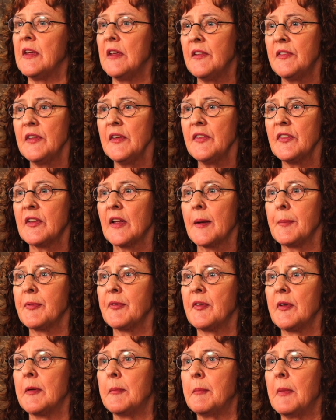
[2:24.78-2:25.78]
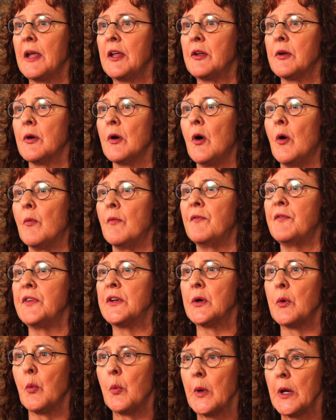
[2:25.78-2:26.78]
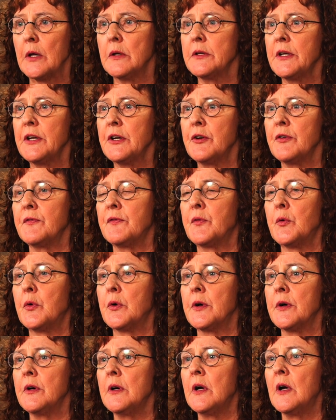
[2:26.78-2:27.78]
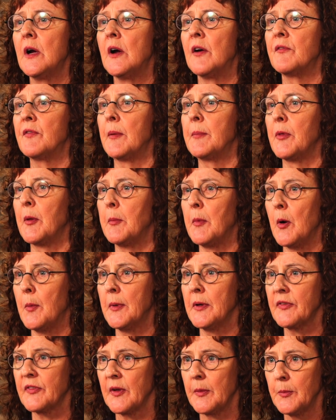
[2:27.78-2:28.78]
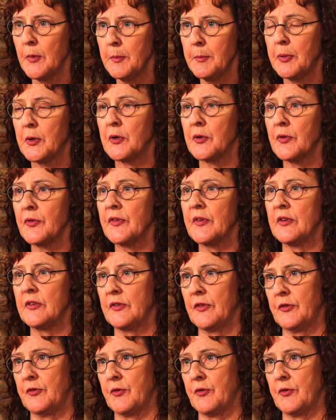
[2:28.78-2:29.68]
easy steps make your home feel well cared for from the moment someone pulls into the